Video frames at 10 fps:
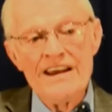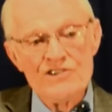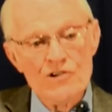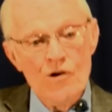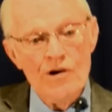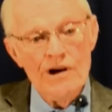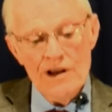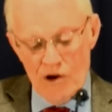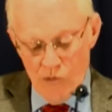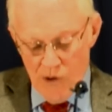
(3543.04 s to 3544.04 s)
his glory.
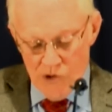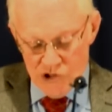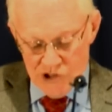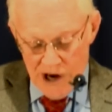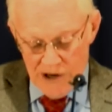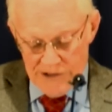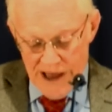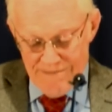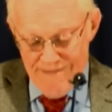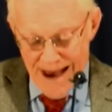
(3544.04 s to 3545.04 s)
We will share
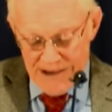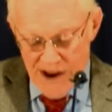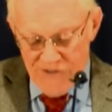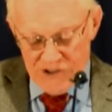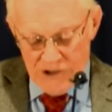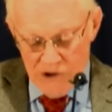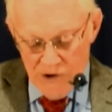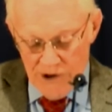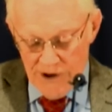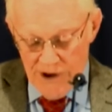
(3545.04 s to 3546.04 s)
that magnificent
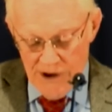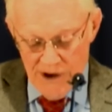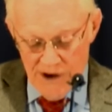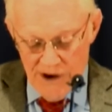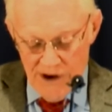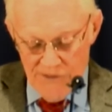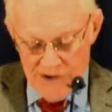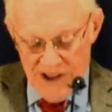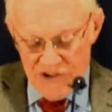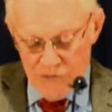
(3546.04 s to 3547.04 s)
glory.
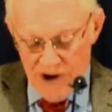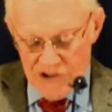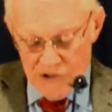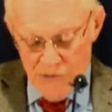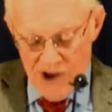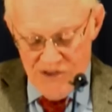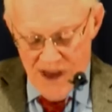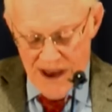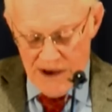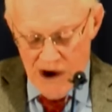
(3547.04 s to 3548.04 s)
For this reason, we
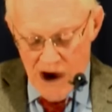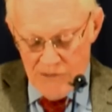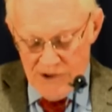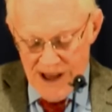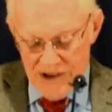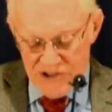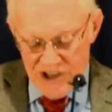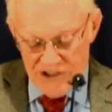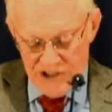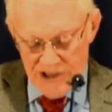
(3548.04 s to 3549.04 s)
thank God without
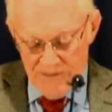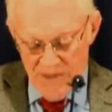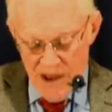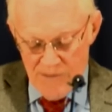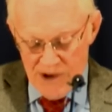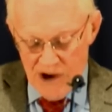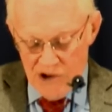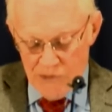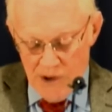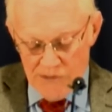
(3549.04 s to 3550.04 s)
ceasing,
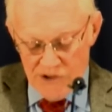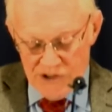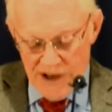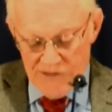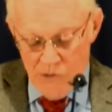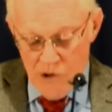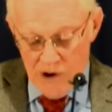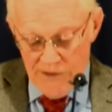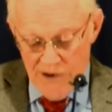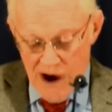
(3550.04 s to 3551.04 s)
because when you received the
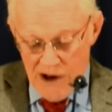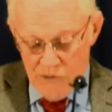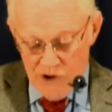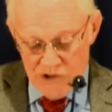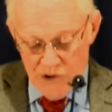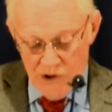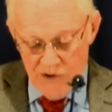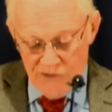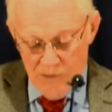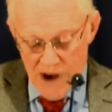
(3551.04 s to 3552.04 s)
word of God, which you
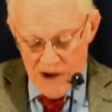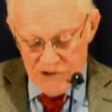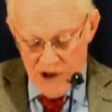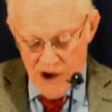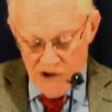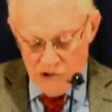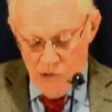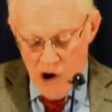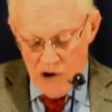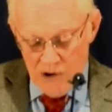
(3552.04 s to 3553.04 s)
heard from us, you
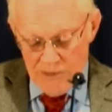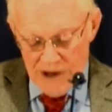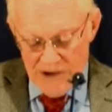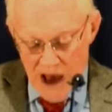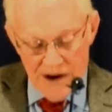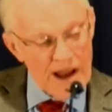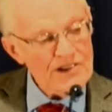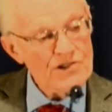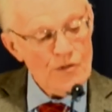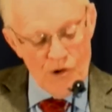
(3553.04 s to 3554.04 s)
welcomed it not
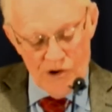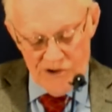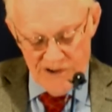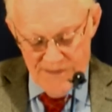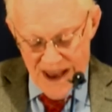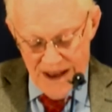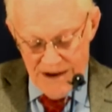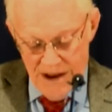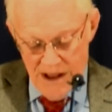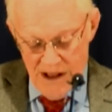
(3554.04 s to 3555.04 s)
as the word of men,